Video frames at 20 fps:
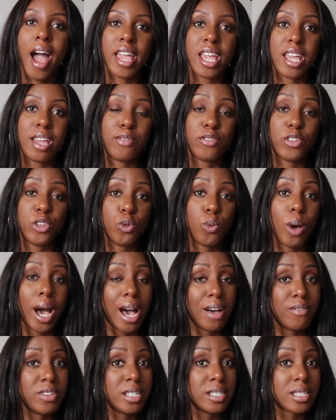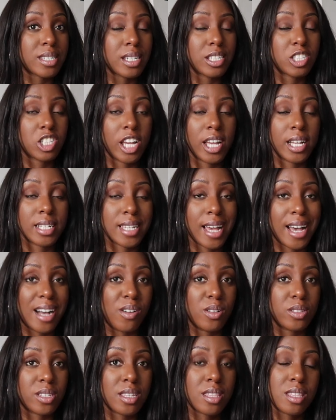If you haven't checked
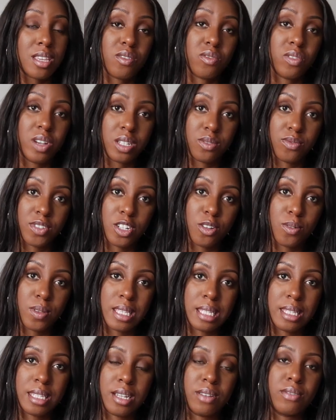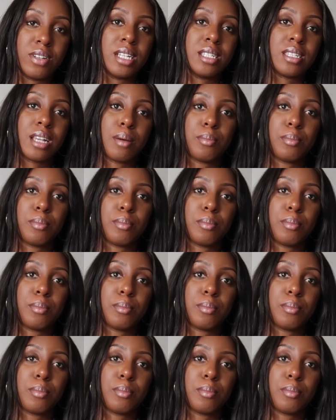out the first video in the series,